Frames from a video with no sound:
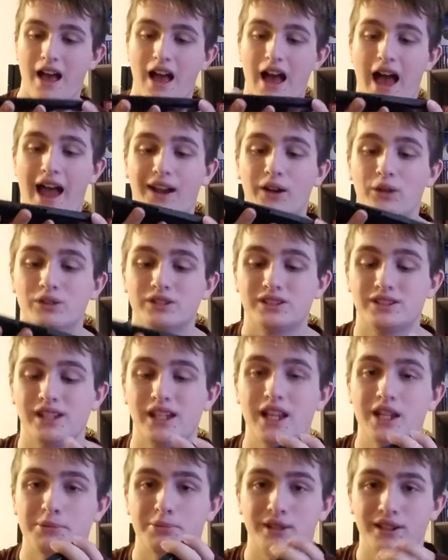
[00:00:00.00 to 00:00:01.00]
I don't
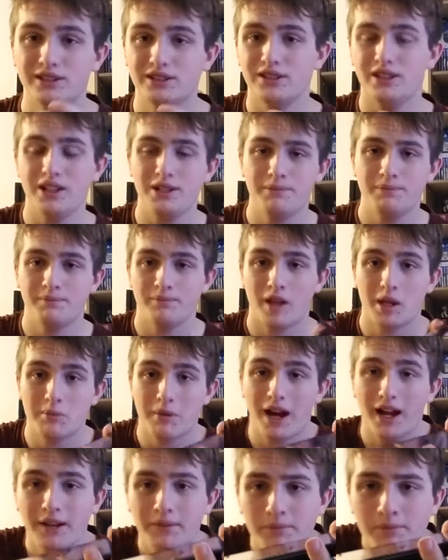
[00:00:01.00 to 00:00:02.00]
see it personally in
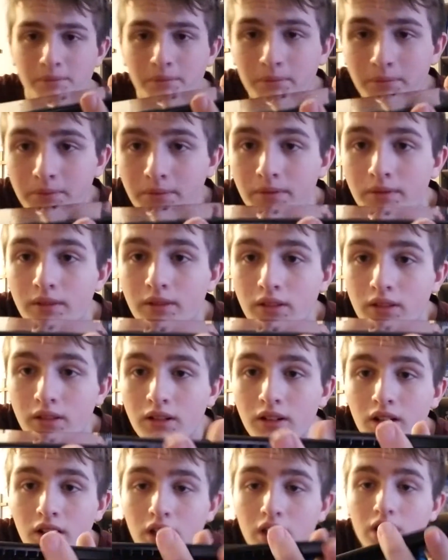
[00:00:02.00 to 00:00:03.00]
mine.
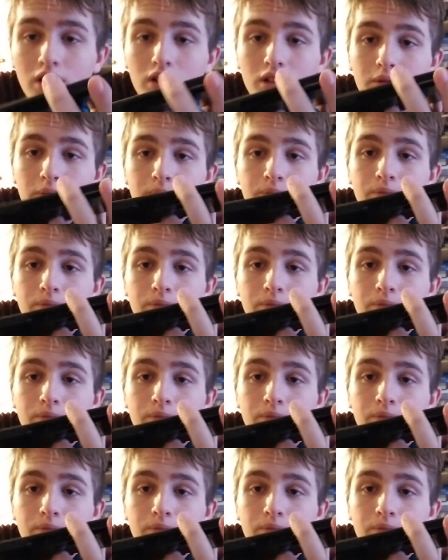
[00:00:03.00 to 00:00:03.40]
Here.